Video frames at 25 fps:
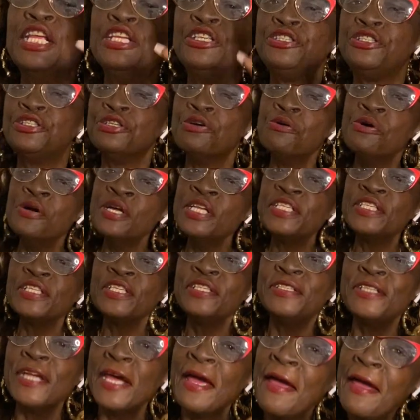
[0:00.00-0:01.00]
doing
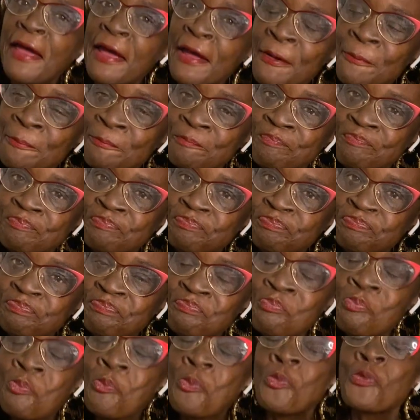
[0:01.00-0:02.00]
today?
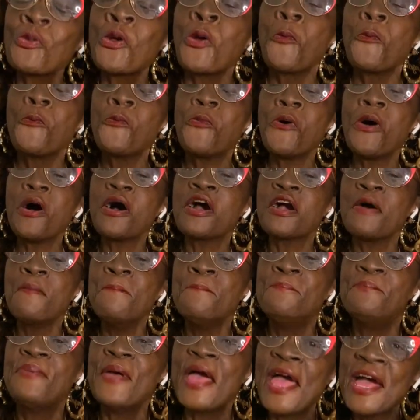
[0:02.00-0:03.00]

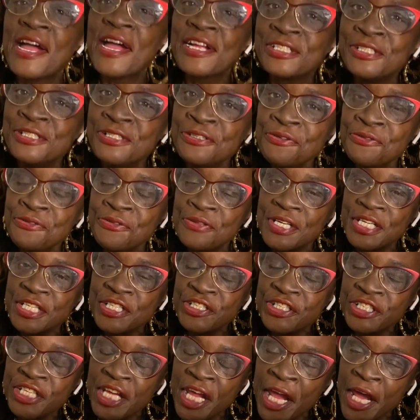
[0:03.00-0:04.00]
Welcome back to the
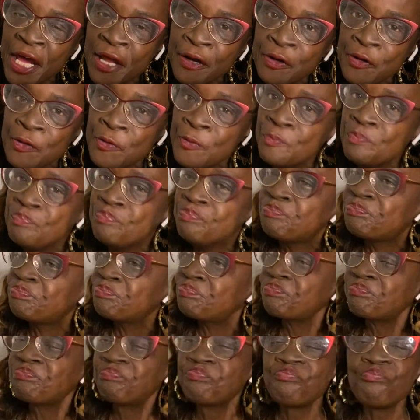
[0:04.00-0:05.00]
channel.
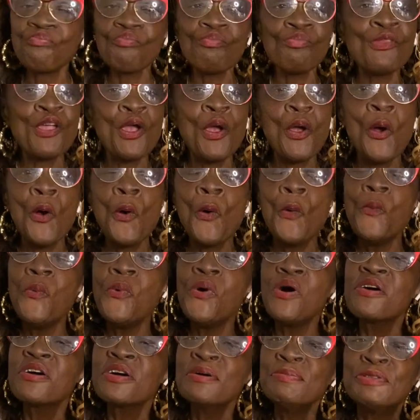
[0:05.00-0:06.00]

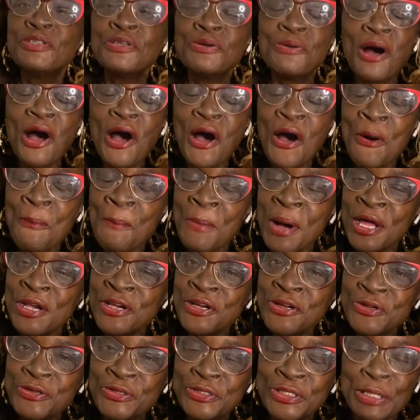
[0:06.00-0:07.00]
Welcome to all my
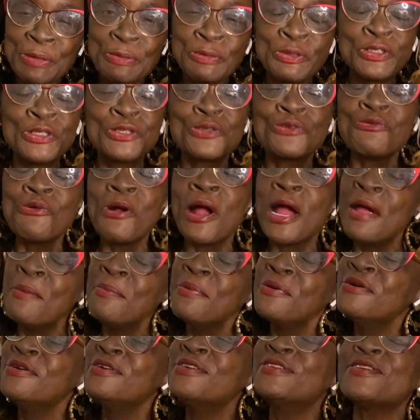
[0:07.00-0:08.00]
new
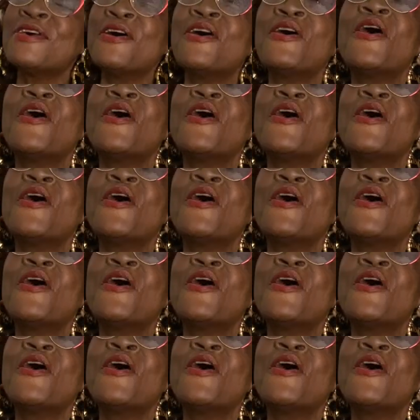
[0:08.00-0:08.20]
subscribers.